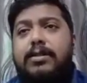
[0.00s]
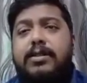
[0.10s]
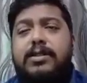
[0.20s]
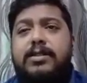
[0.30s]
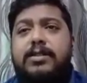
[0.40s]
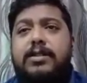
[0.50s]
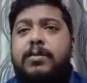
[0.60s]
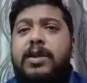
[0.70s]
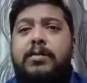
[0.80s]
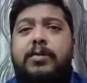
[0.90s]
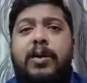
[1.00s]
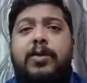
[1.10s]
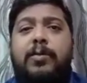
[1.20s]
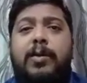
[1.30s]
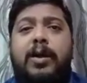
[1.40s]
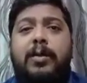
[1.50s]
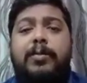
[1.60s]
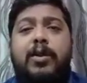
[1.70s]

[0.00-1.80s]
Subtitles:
This is the minimum amount,